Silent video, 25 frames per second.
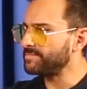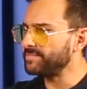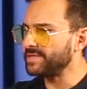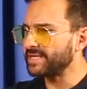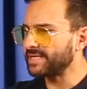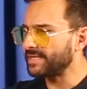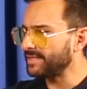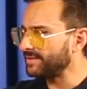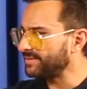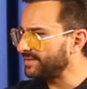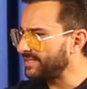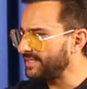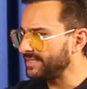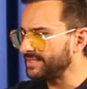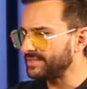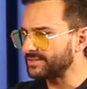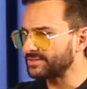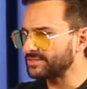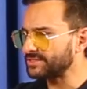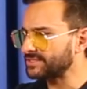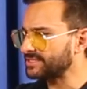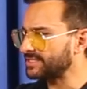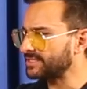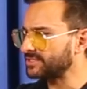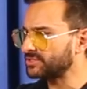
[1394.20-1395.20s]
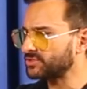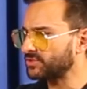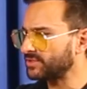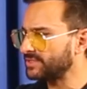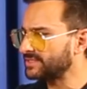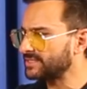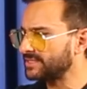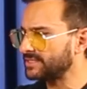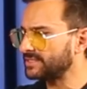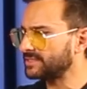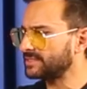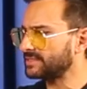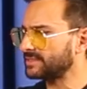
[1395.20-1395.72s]
and making really interesting
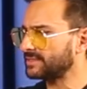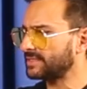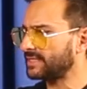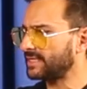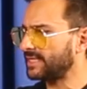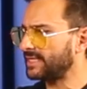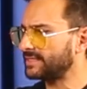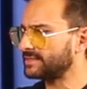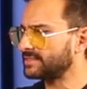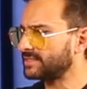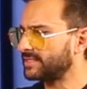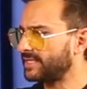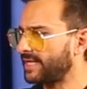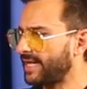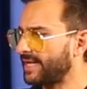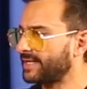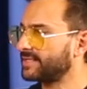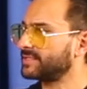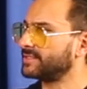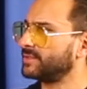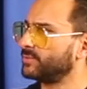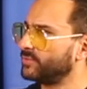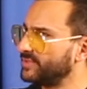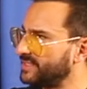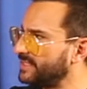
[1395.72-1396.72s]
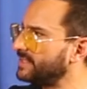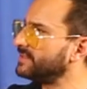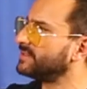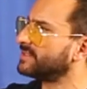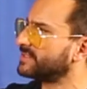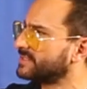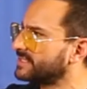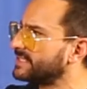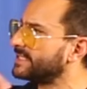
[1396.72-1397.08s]
choices as an actor within the